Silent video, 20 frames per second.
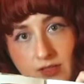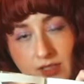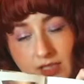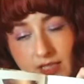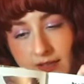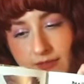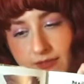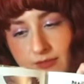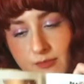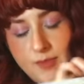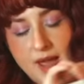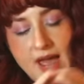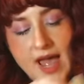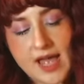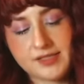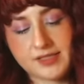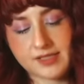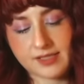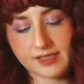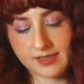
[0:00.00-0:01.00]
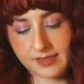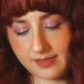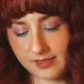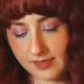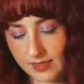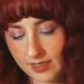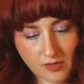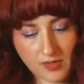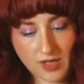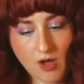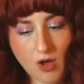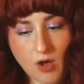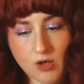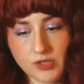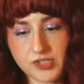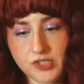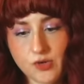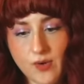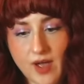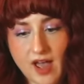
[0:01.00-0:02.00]
leaf masks. They
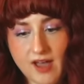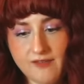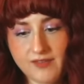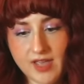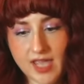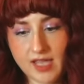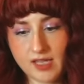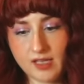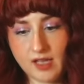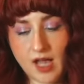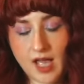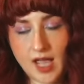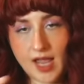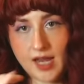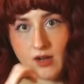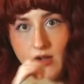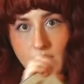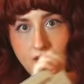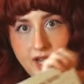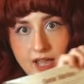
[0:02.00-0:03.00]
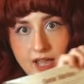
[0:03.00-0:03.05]
also have a guide on